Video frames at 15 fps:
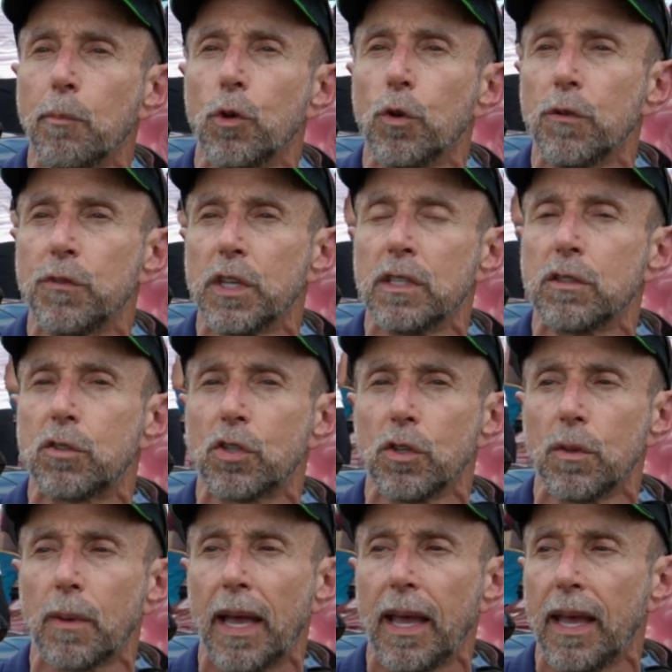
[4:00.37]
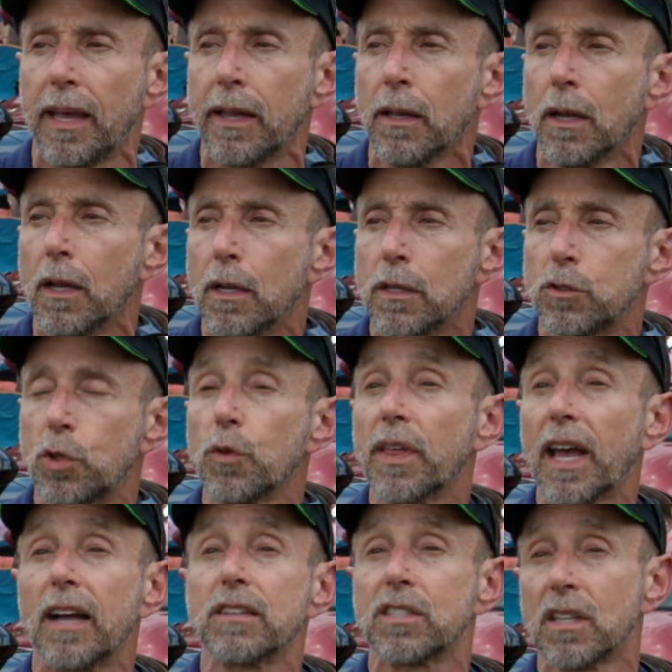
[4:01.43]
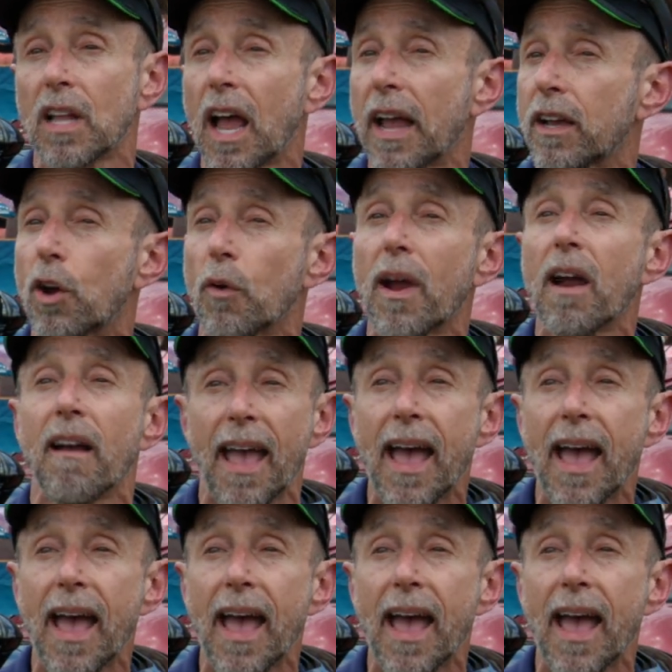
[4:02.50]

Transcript: moved into a 2009 Carrera